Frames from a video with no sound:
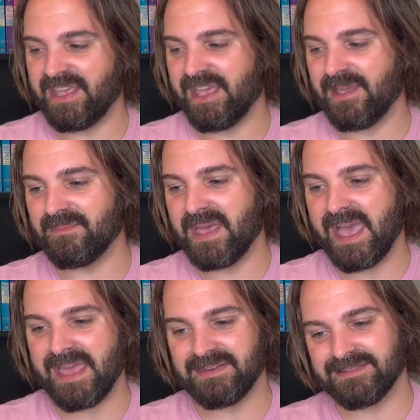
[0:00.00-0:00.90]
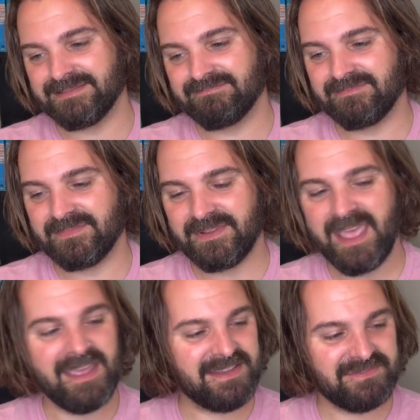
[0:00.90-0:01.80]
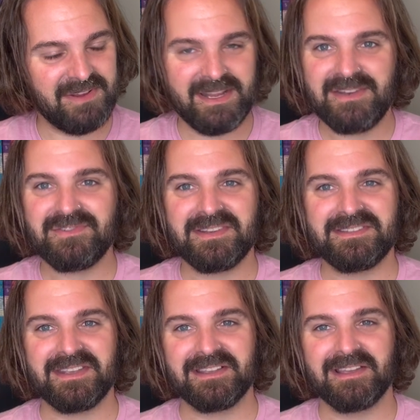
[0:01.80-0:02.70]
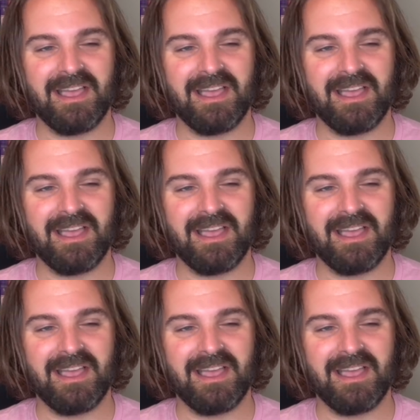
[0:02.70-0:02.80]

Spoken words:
And yeah, it's really interesting.